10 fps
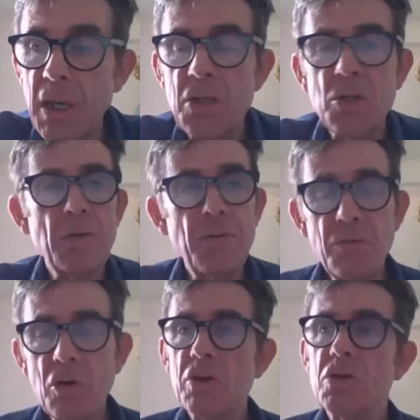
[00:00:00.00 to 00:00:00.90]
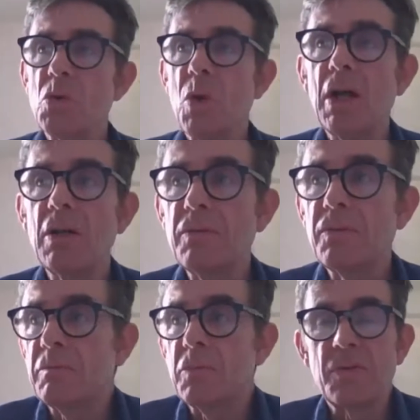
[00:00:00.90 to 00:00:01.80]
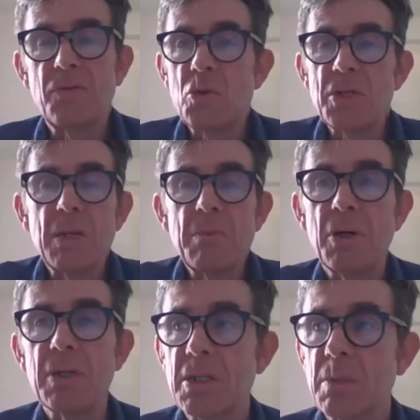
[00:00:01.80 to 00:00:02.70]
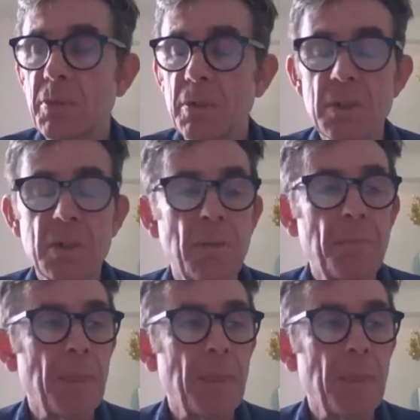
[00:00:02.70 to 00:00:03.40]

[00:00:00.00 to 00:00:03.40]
So if you've got 12 to 14 participants